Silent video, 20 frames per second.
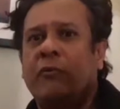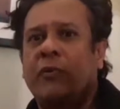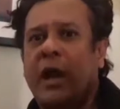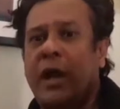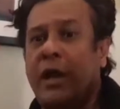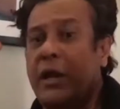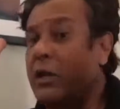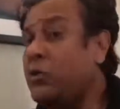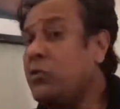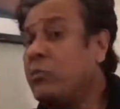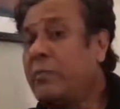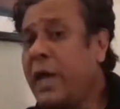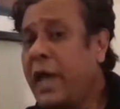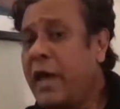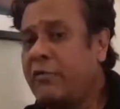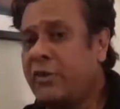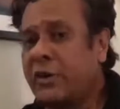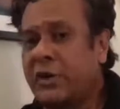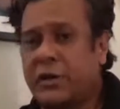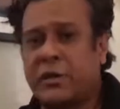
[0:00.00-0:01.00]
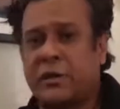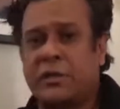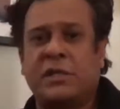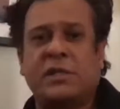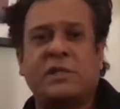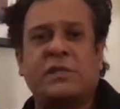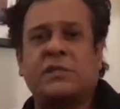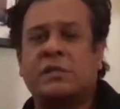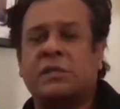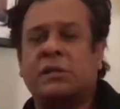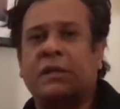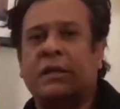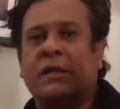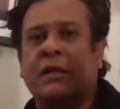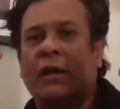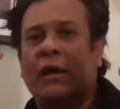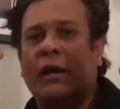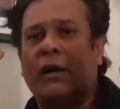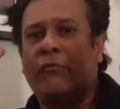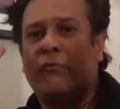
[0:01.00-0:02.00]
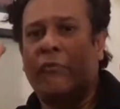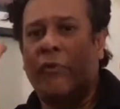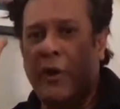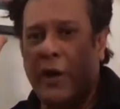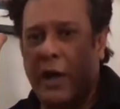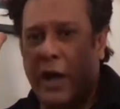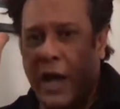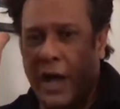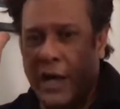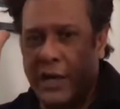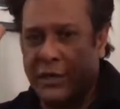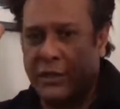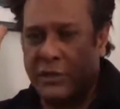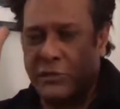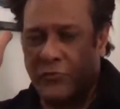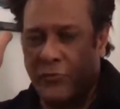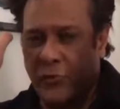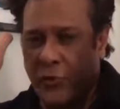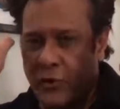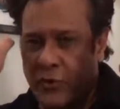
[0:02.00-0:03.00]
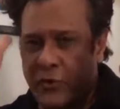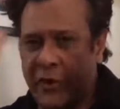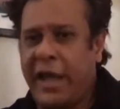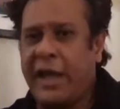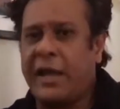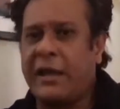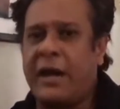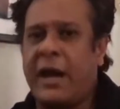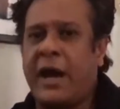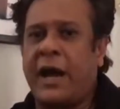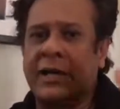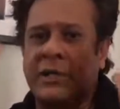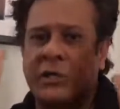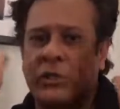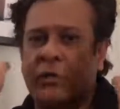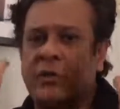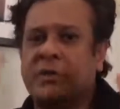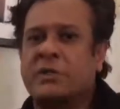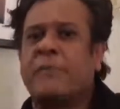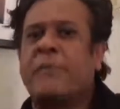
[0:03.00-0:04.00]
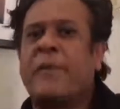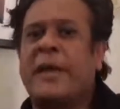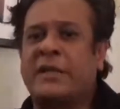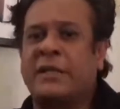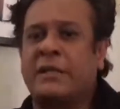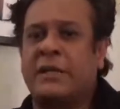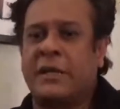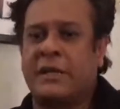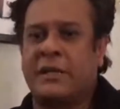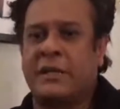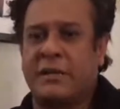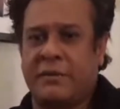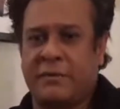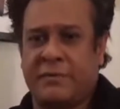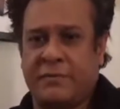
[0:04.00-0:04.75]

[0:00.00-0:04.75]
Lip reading: and you may have heard this, for red, ISO is a metadata.